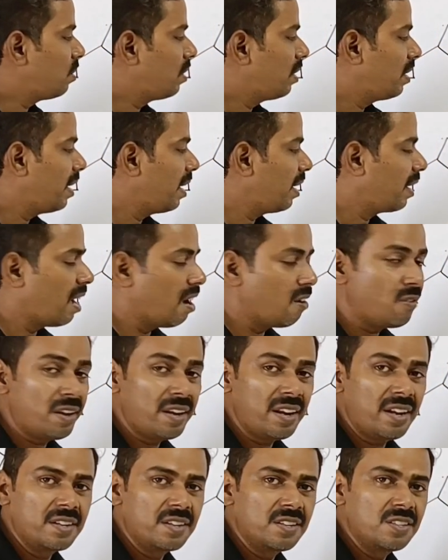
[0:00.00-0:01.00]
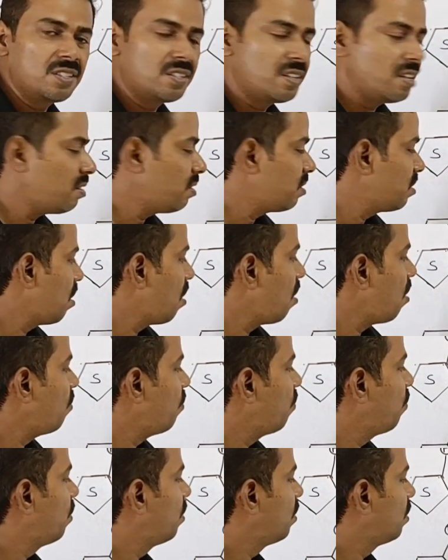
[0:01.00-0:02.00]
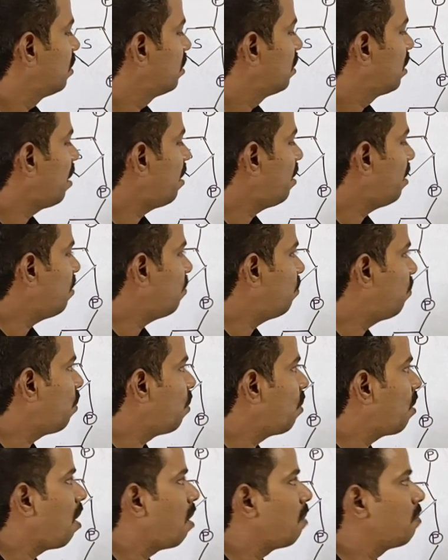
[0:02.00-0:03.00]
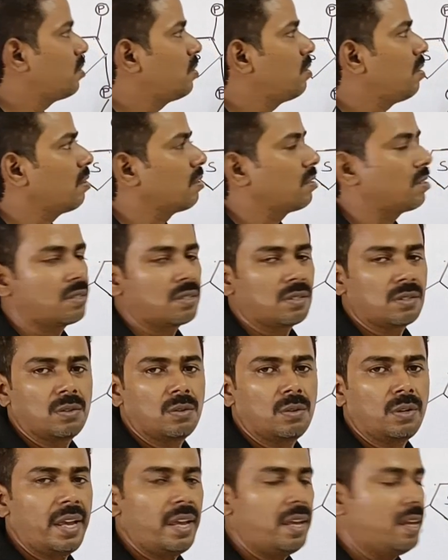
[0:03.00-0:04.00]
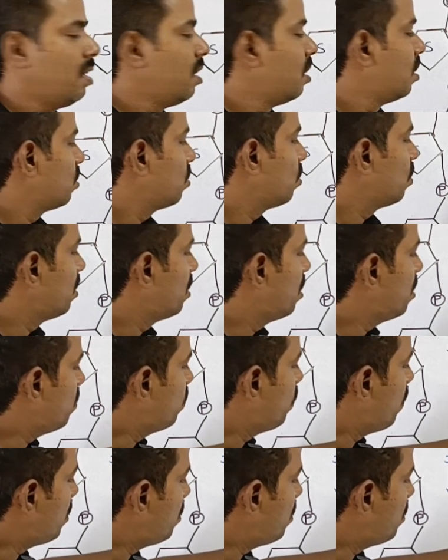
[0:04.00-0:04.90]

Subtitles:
to cover a distance of 34 Armstrongs. Okay, so this